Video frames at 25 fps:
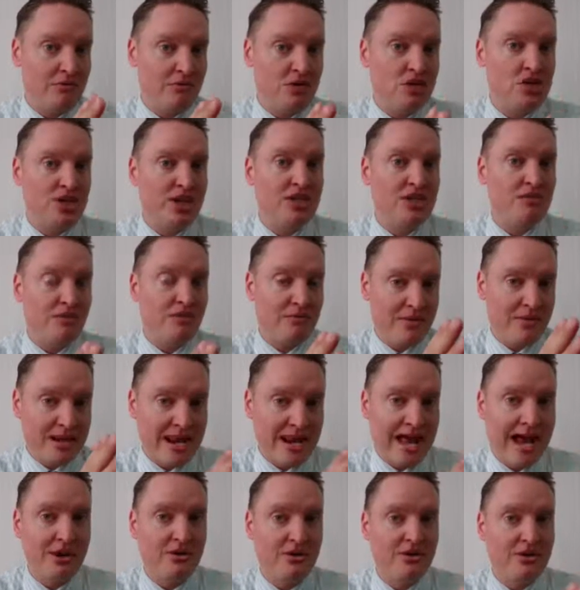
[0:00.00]
change from a
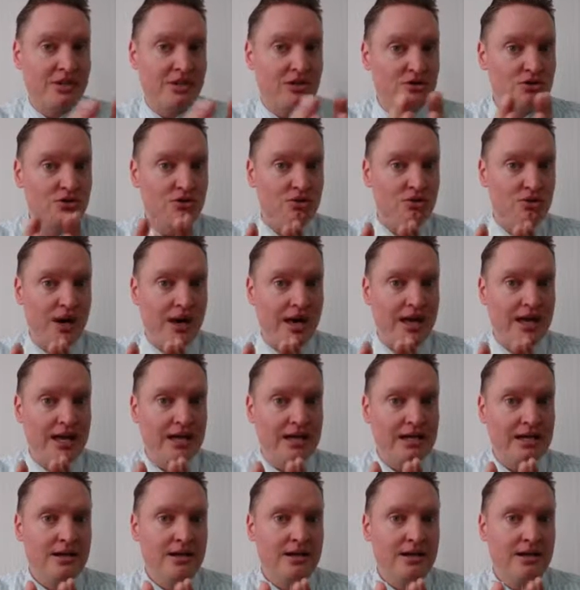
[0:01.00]
noun into
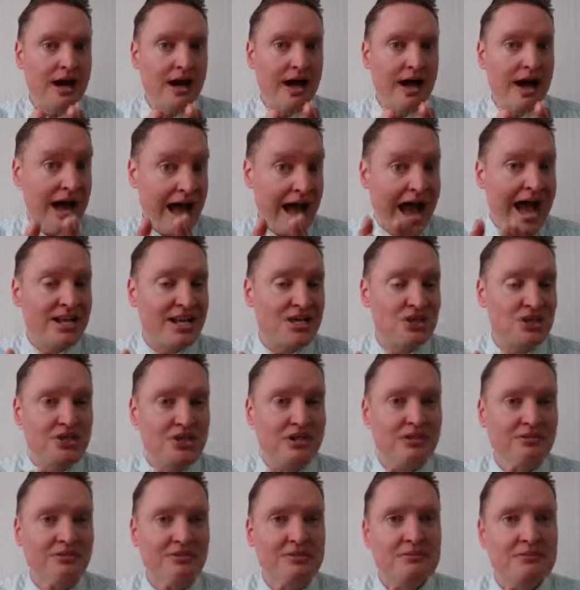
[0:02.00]
a
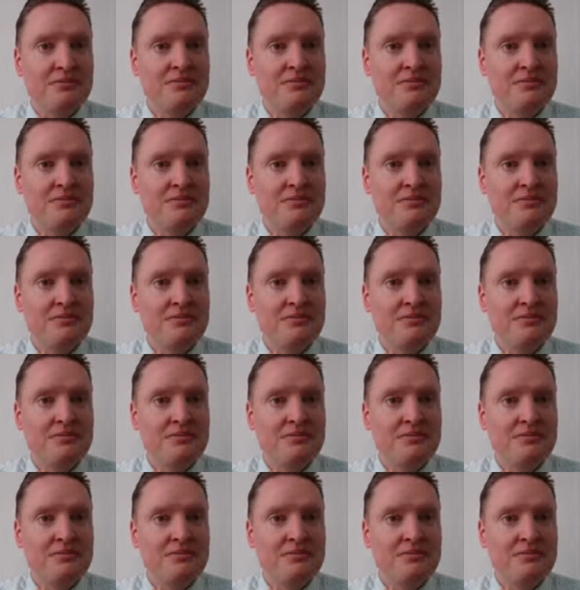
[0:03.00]
adjective.